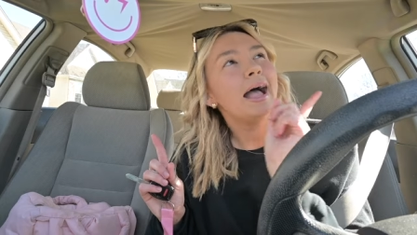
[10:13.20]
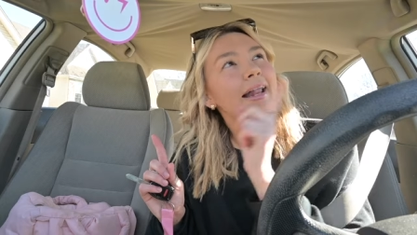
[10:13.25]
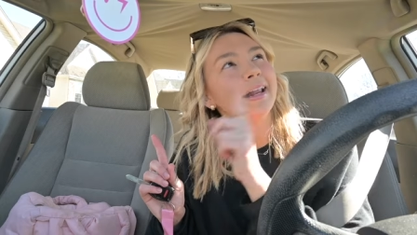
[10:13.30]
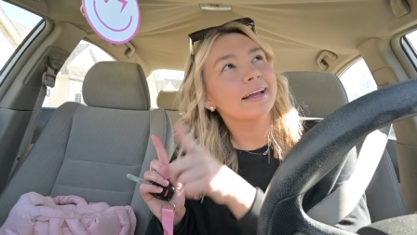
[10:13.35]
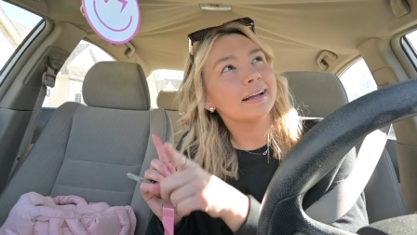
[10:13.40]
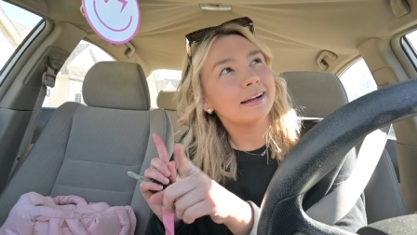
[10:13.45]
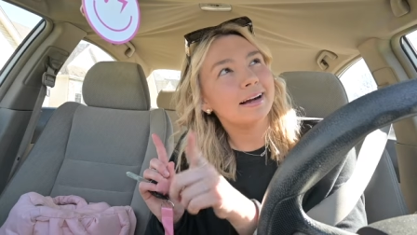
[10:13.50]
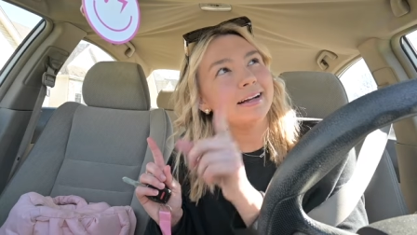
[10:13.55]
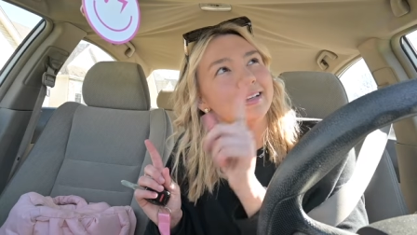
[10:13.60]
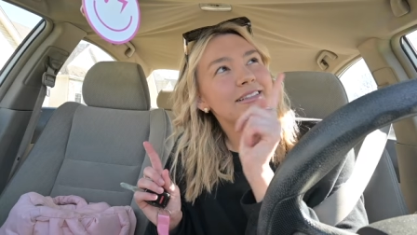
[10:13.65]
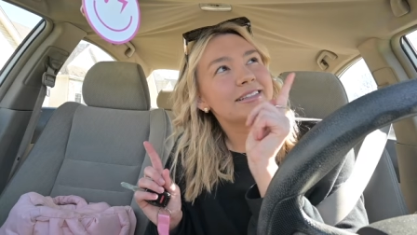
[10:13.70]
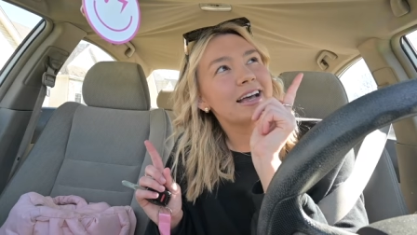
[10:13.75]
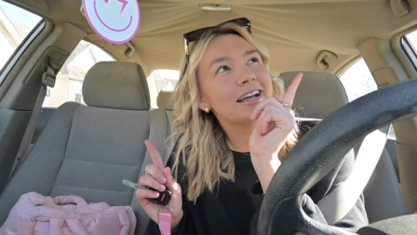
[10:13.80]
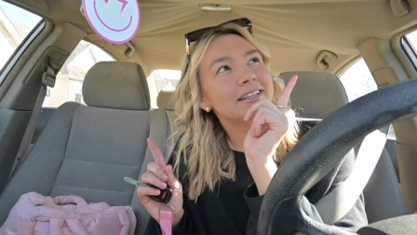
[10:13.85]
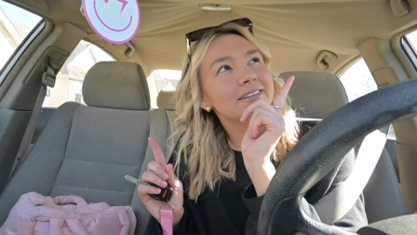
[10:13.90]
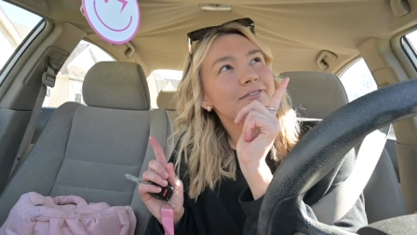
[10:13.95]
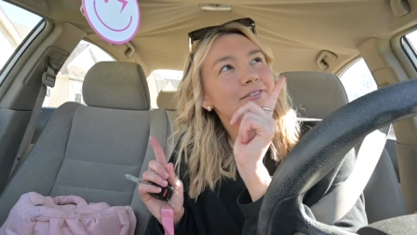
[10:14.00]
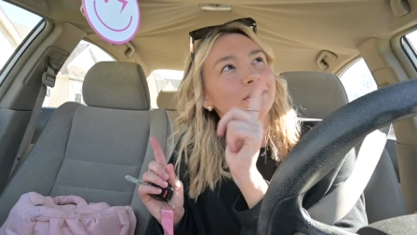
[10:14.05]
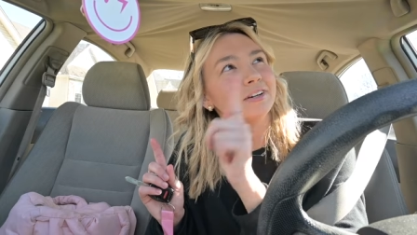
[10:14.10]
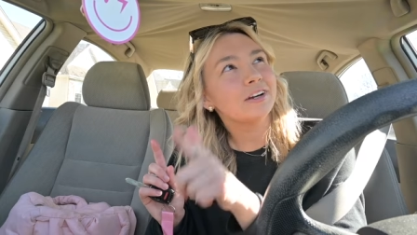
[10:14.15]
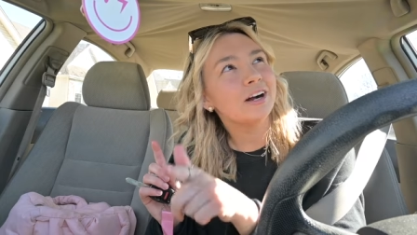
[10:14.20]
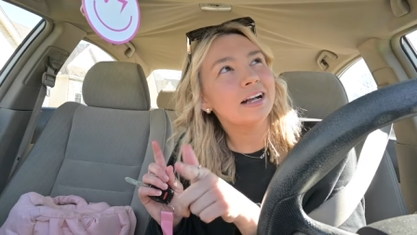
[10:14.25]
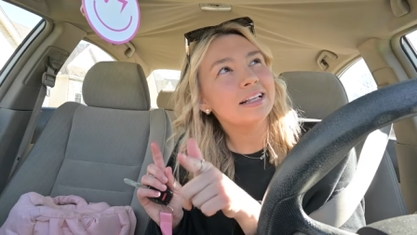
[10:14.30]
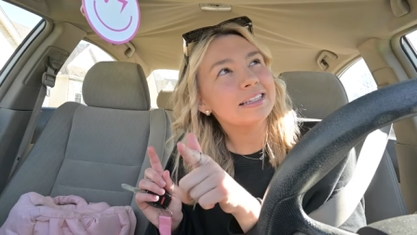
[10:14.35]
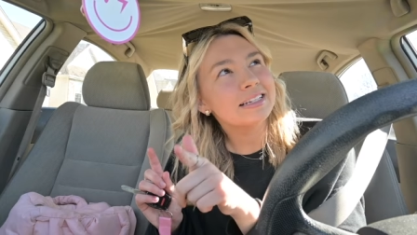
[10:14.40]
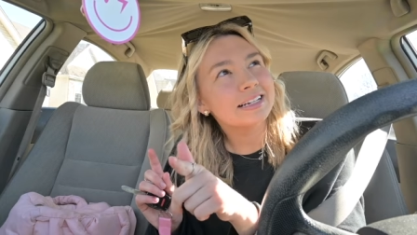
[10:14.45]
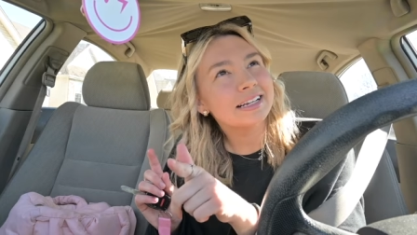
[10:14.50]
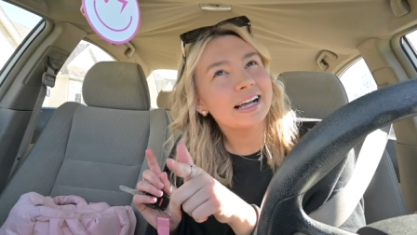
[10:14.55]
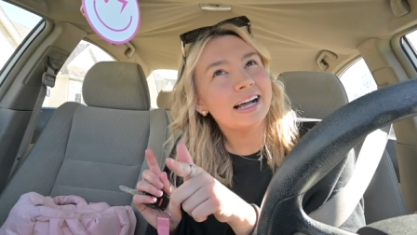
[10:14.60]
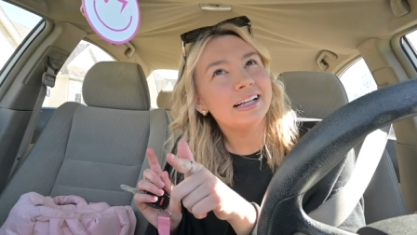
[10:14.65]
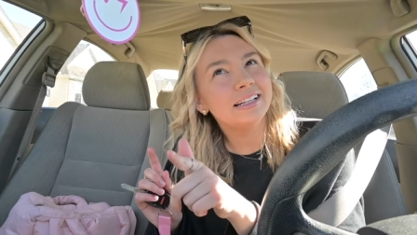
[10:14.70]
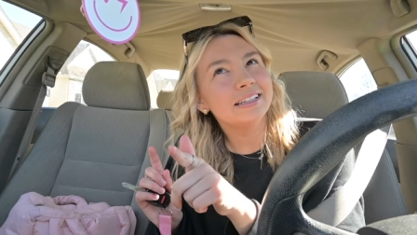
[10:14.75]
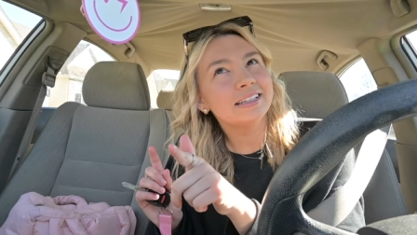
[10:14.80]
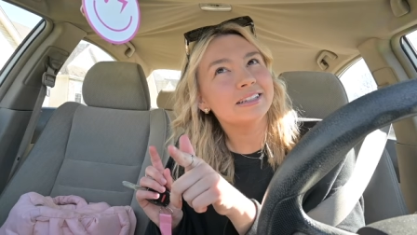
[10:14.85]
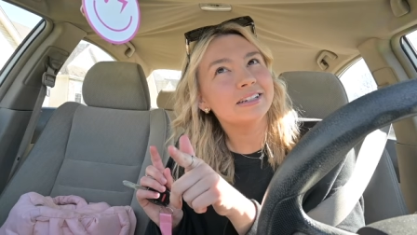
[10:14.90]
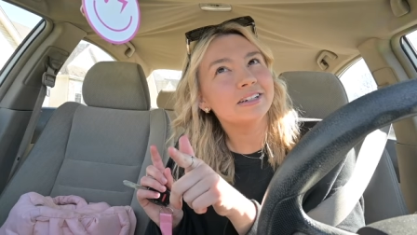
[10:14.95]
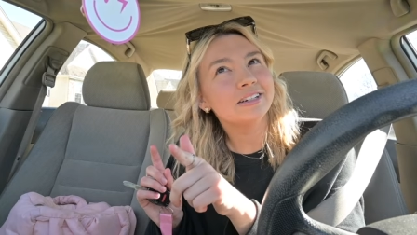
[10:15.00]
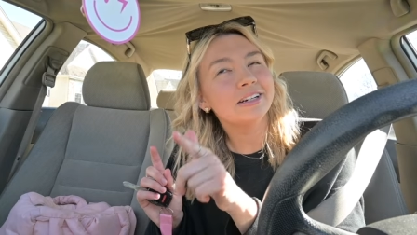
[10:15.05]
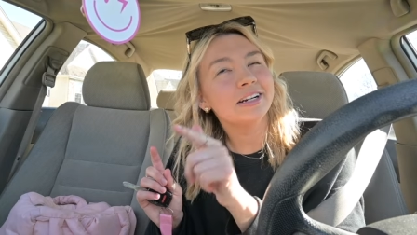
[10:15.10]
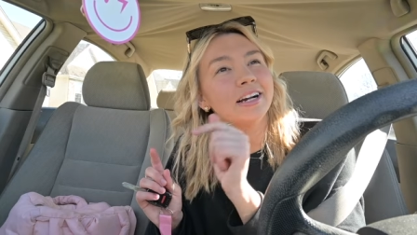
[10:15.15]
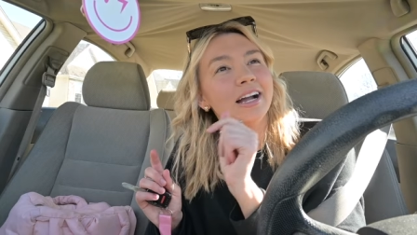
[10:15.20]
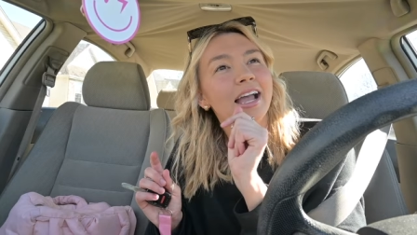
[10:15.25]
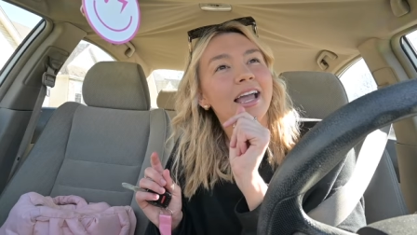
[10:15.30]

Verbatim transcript: edit content for content calendar,